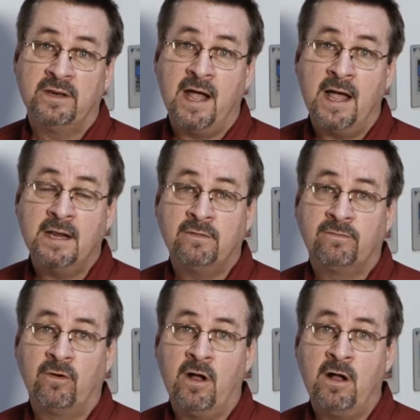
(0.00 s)
of the night
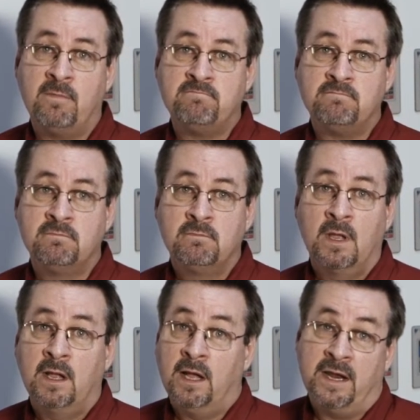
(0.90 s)
from
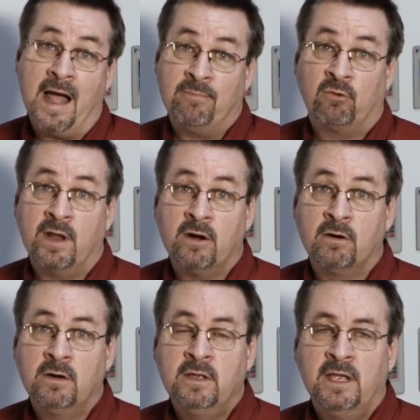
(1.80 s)
an
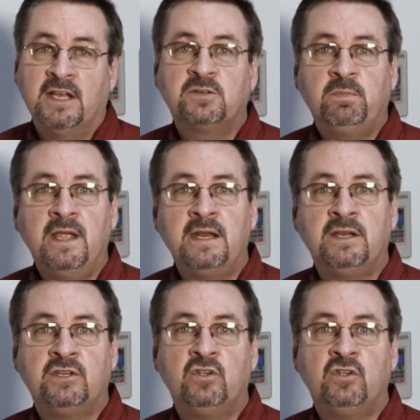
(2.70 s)
operator explaining to